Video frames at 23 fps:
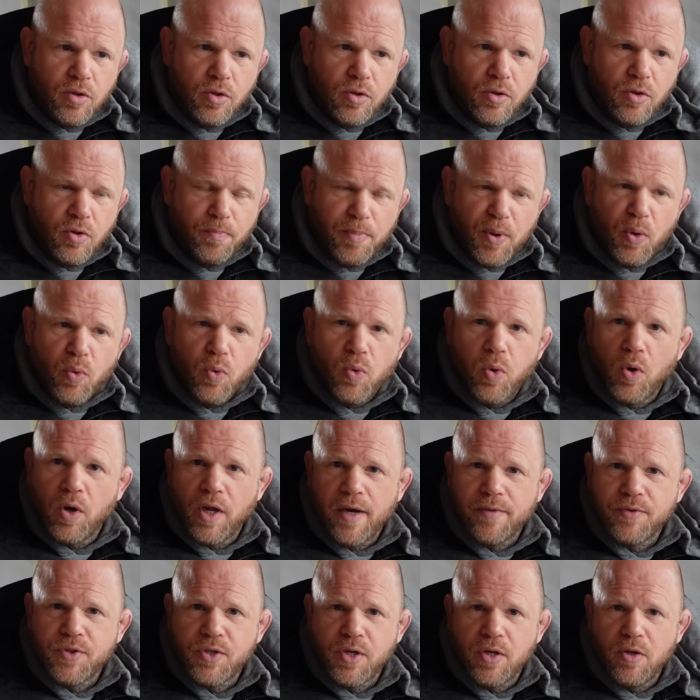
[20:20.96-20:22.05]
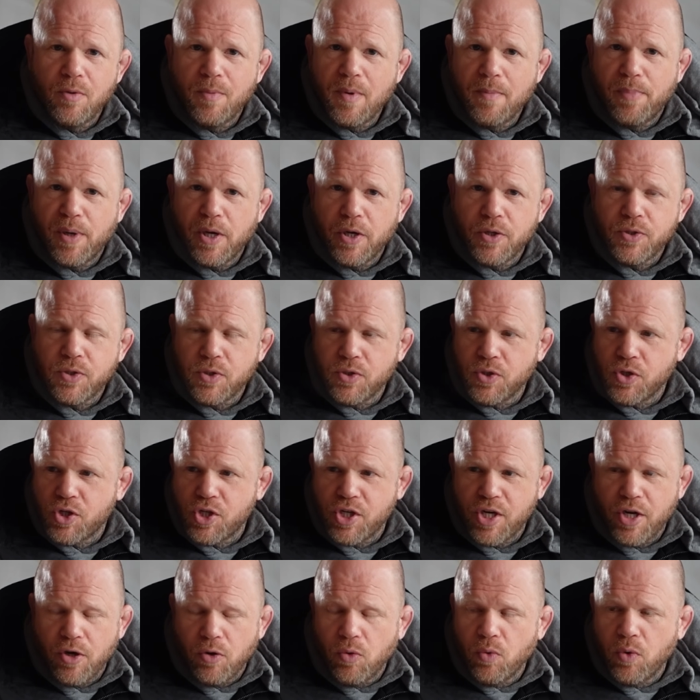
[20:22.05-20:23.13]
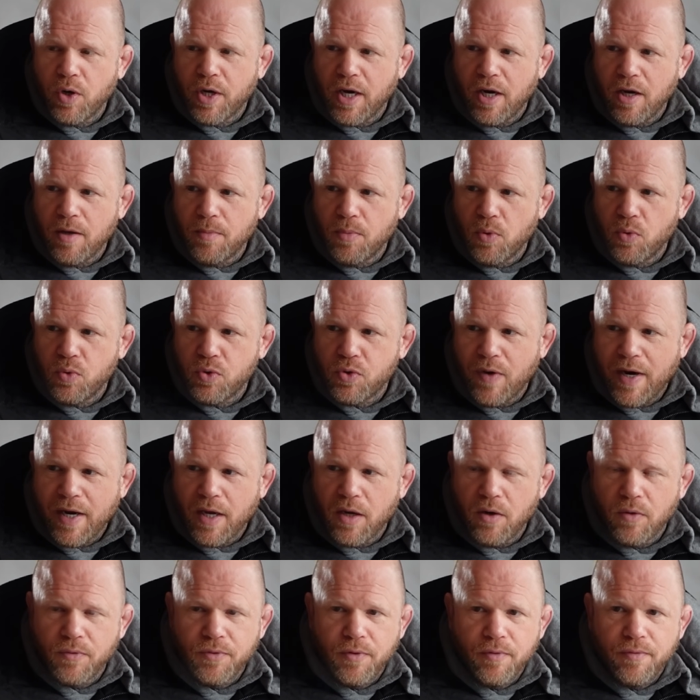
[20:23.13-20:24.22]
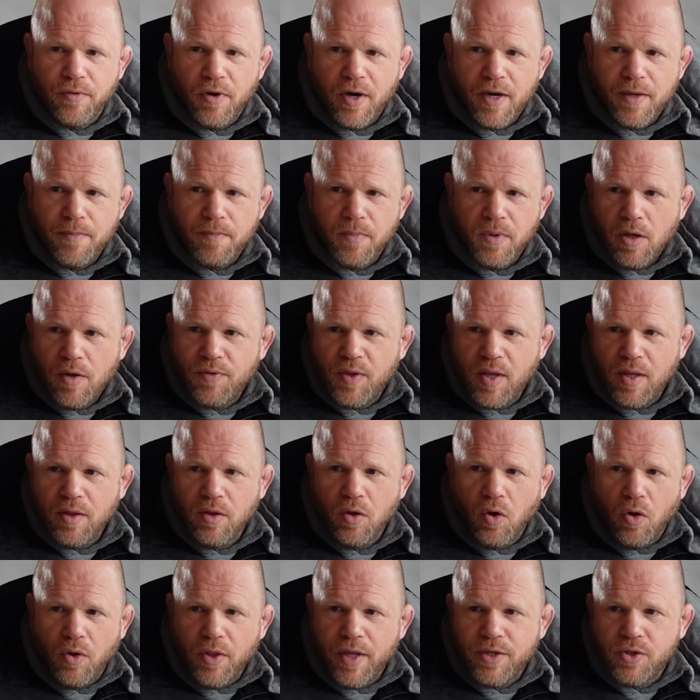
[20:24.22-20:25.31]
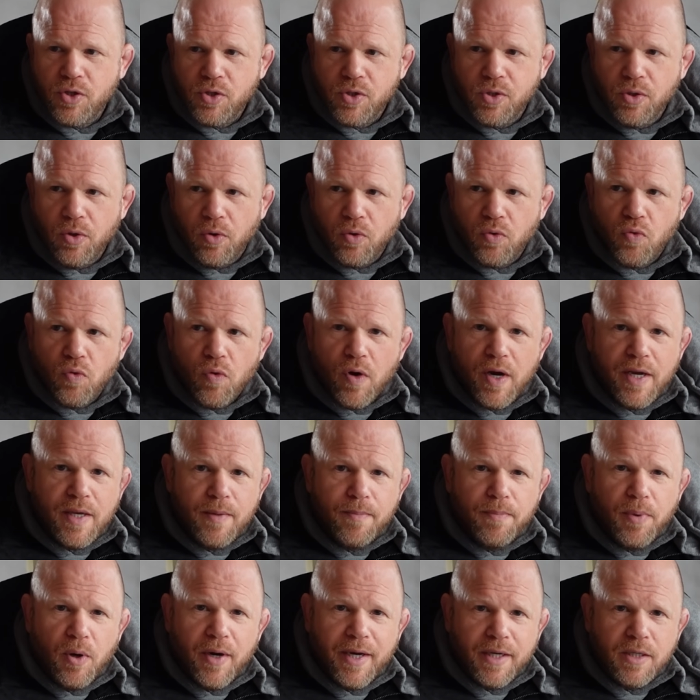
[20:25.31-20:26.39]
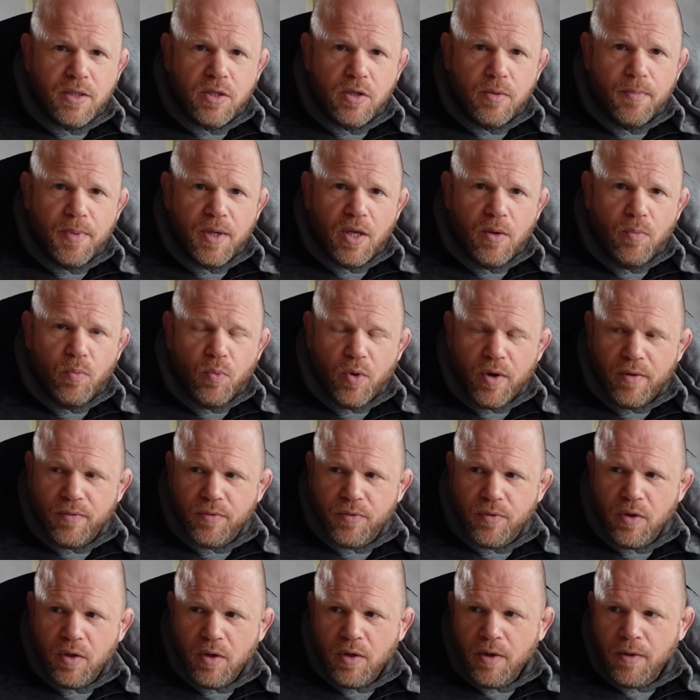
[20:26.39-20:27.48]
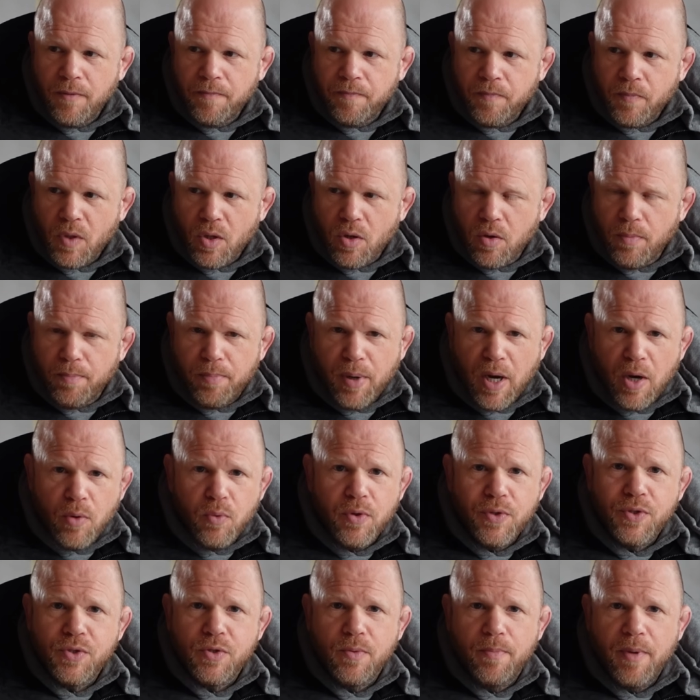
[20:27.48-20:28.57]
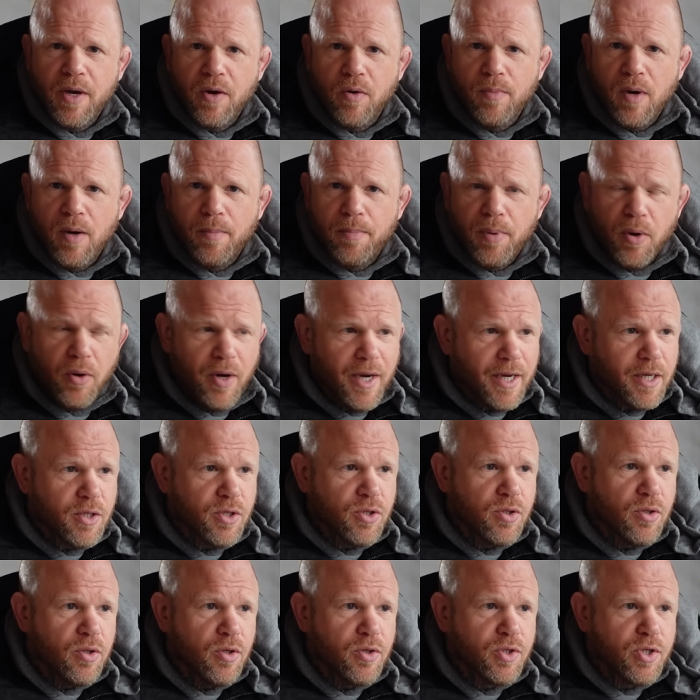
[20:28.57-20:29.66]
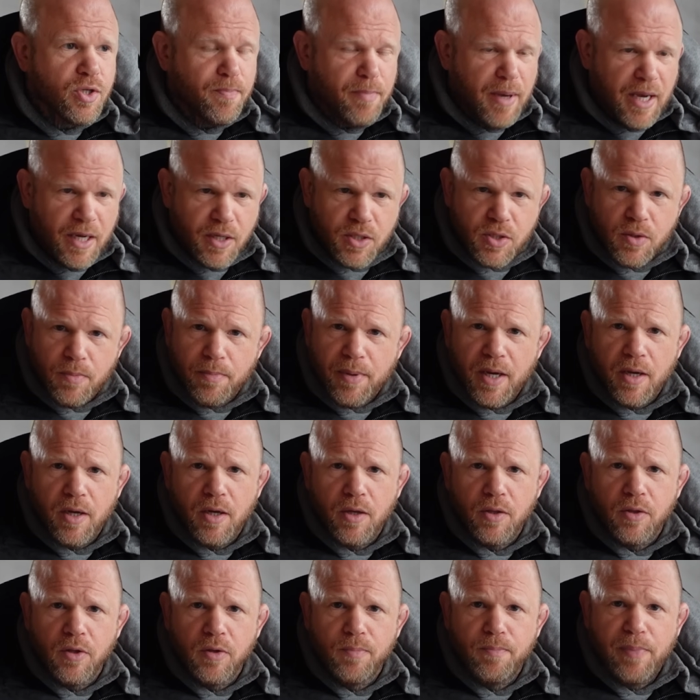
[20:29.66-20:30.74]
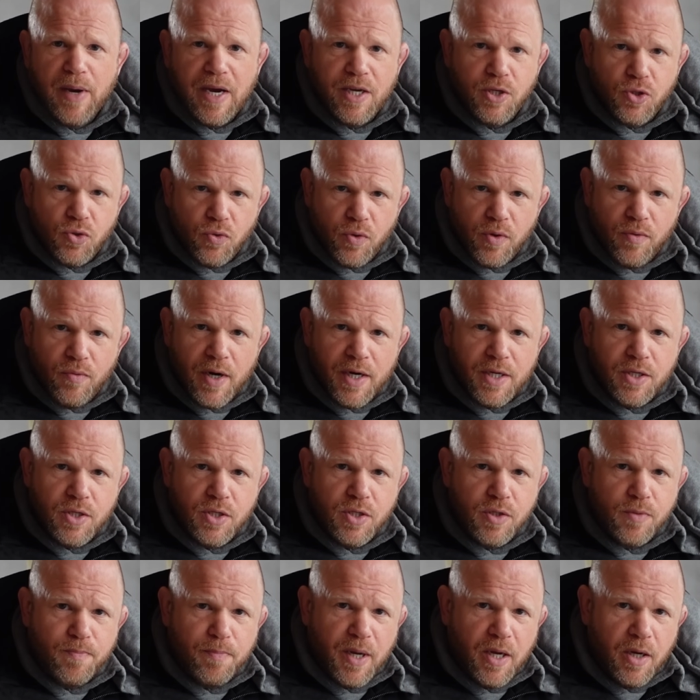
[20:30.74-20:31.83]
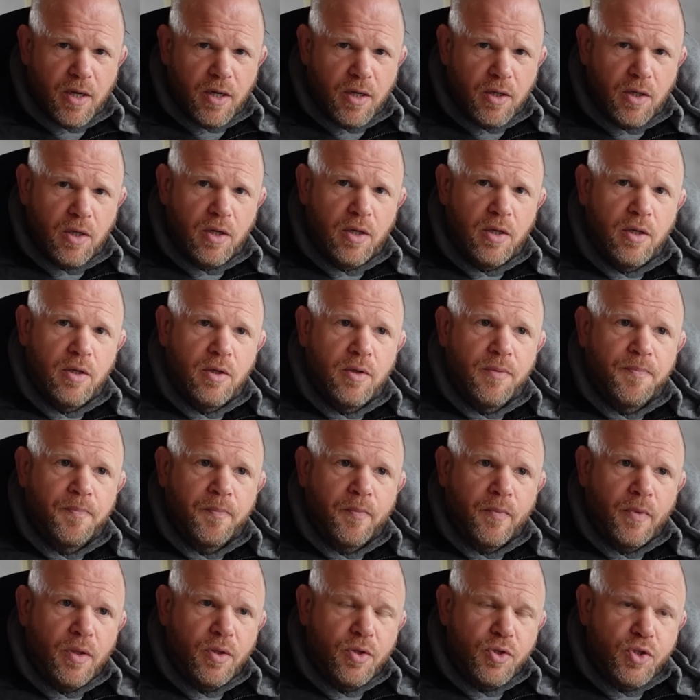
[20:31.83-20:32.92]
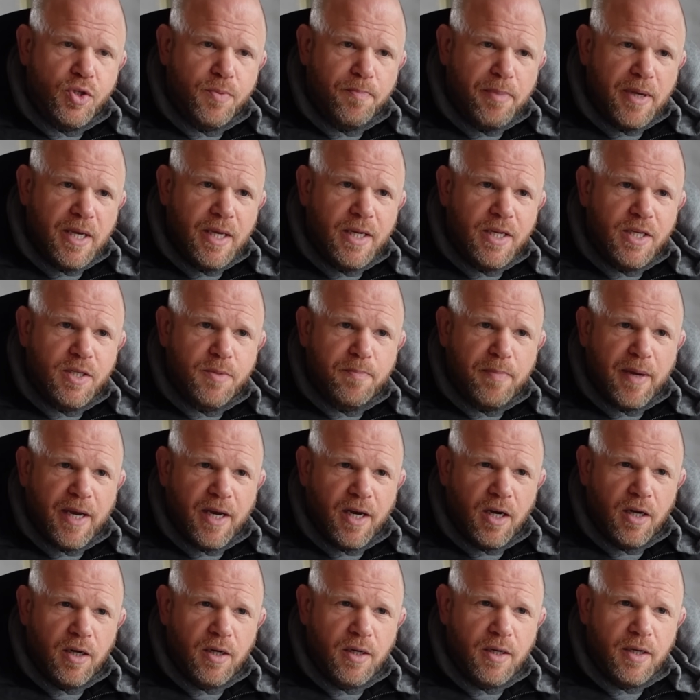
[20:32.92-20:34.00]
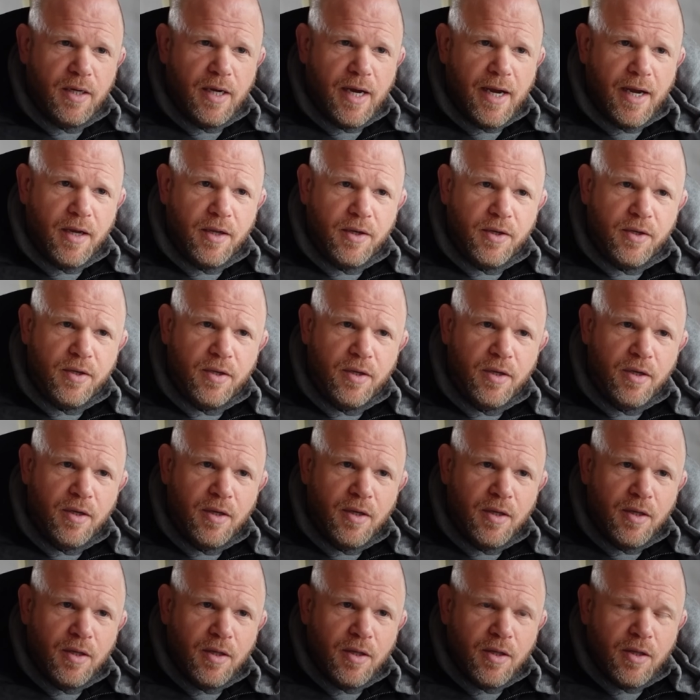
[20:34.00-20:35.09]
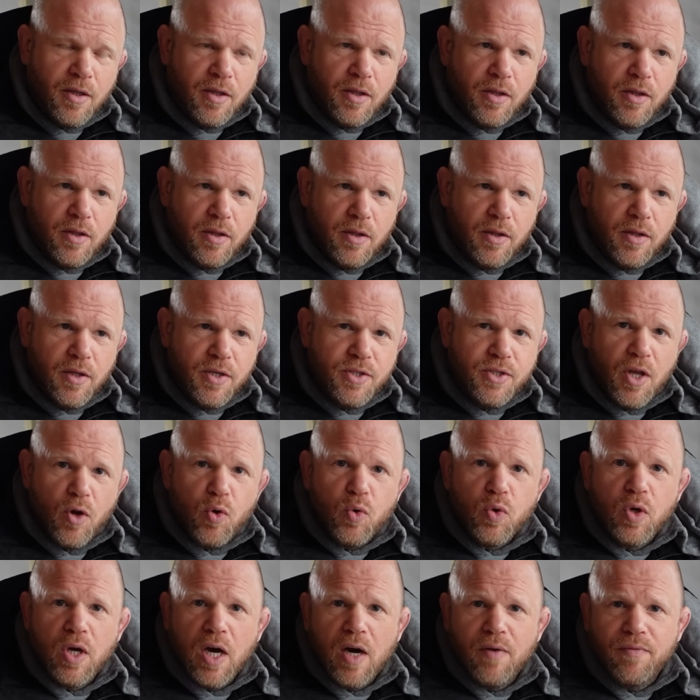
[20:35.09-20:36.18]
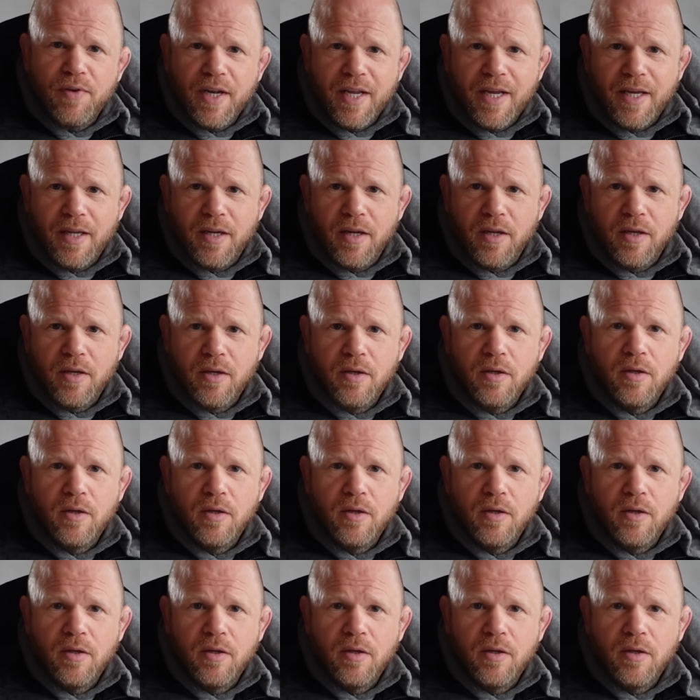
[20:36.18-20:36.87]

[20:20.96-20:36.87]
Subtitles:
the build quality, I've seen them in person, shit, all the cables are hanging off the frame. If they're not, they're just not great bikes to begin with. The components are better on my bikes, the specs are better, the battery range is better, the speed is better, and there's no governing